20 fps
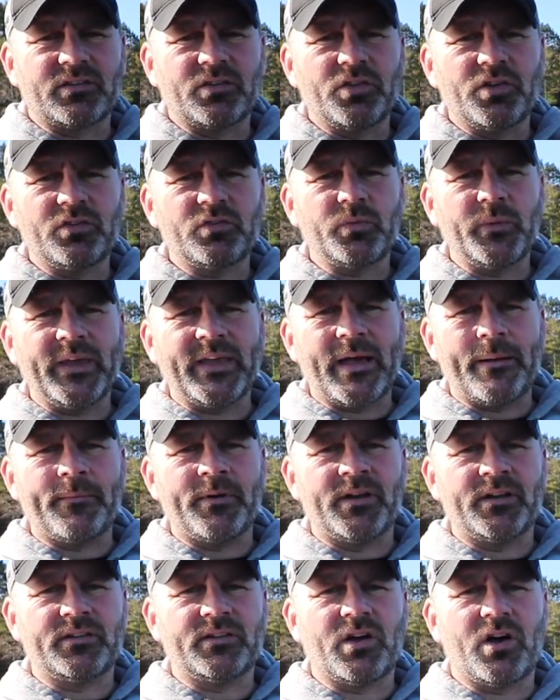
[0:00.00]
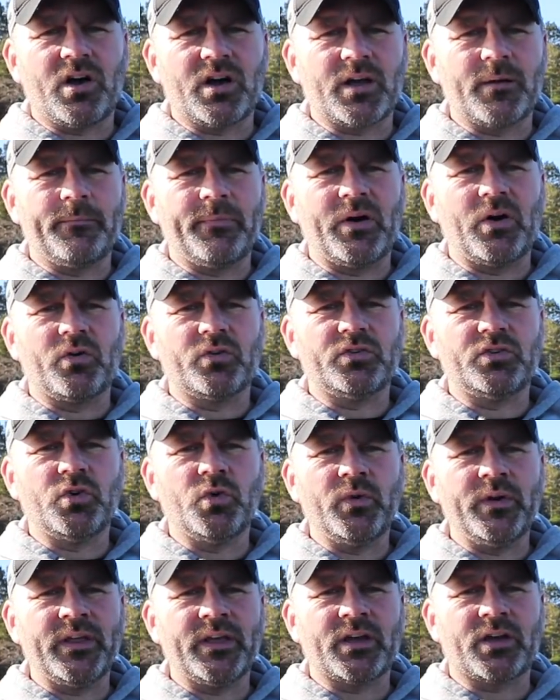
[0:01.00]
So this week I'm going to talk about
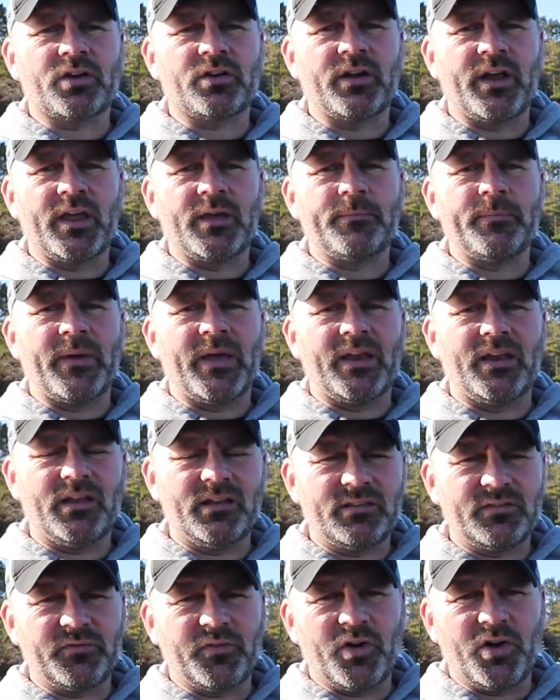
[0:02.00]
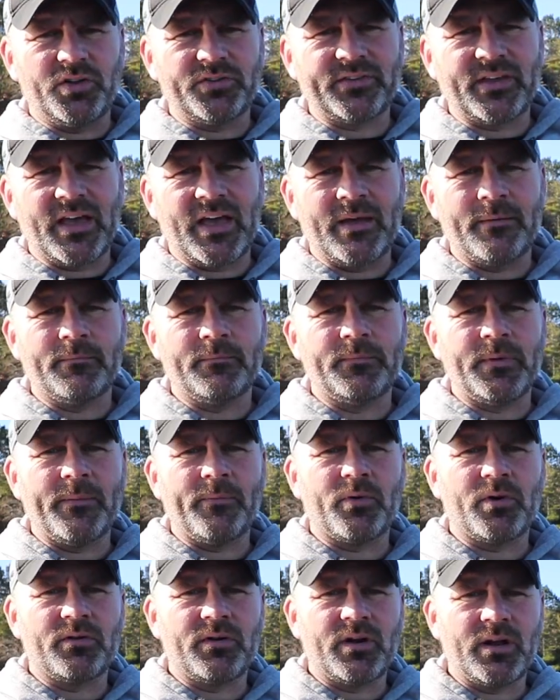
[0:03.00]
tuning a crankbait. It's fall time,
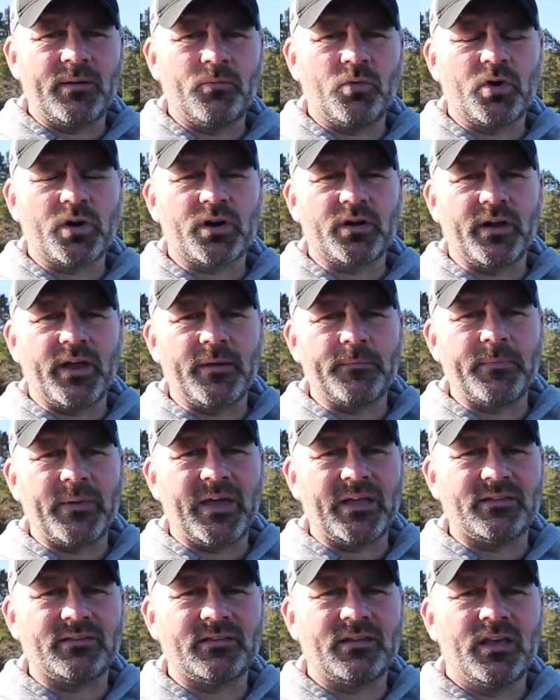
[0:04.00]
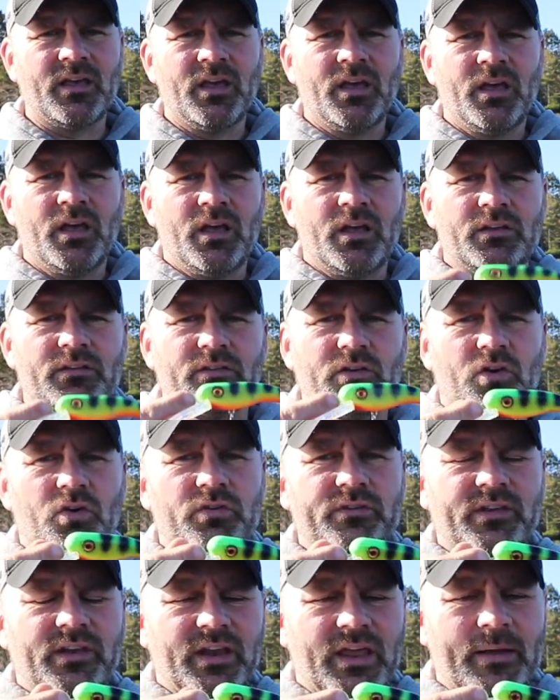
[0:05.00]
people are running more crankbaits. So
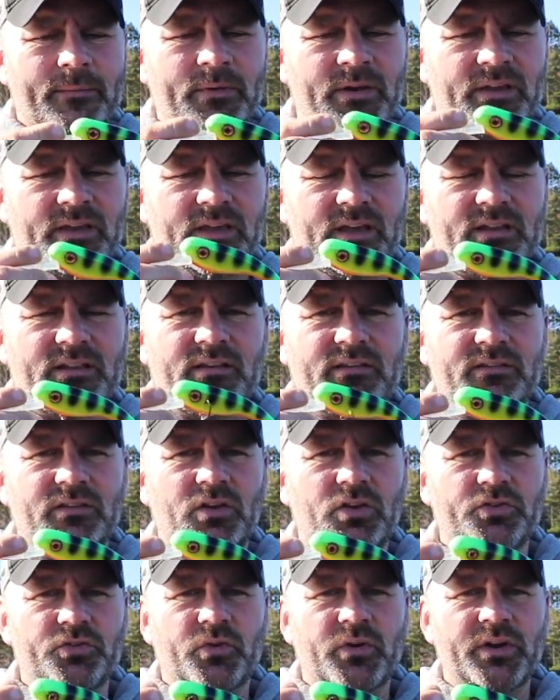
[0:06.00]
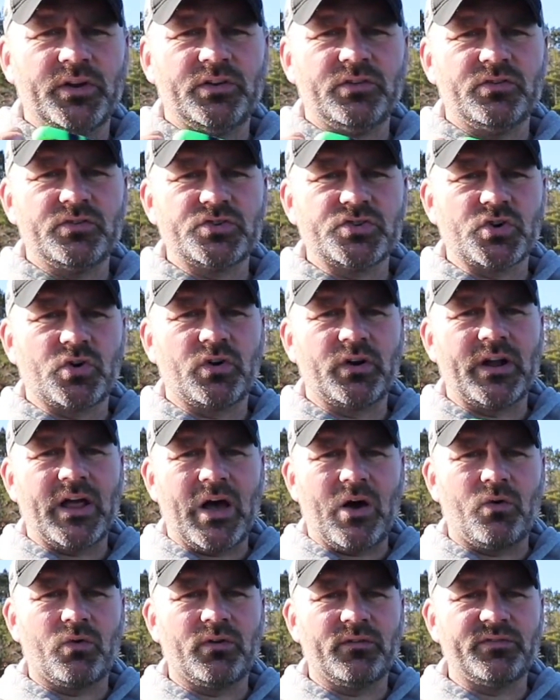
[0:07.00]
today I'm going to kick this little 22 short
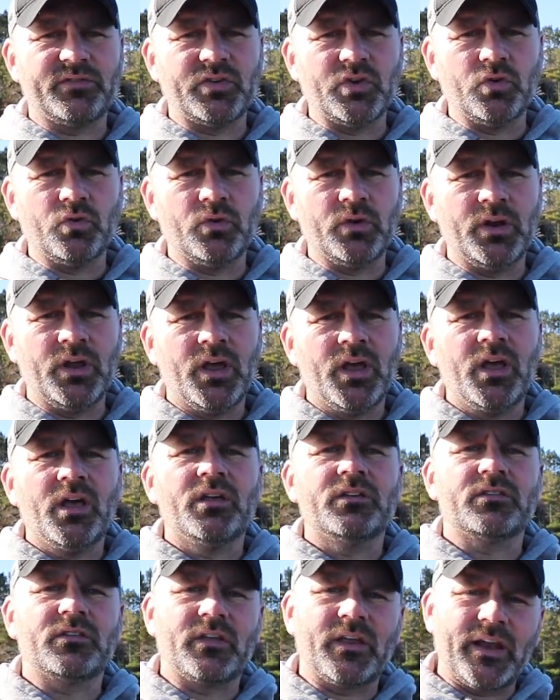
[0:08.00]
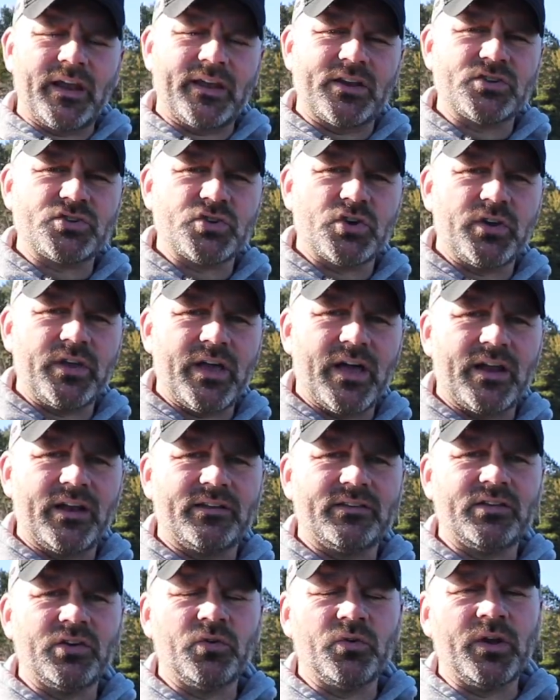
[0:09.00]
out of tune so that I can show you how to
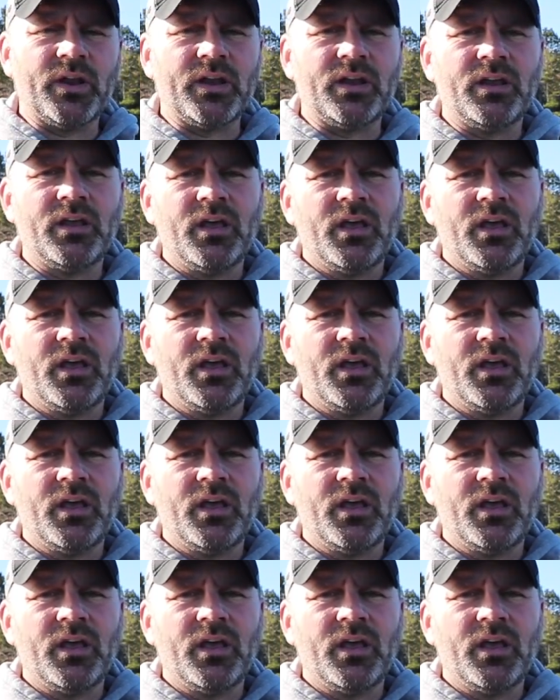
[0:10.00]
tune it.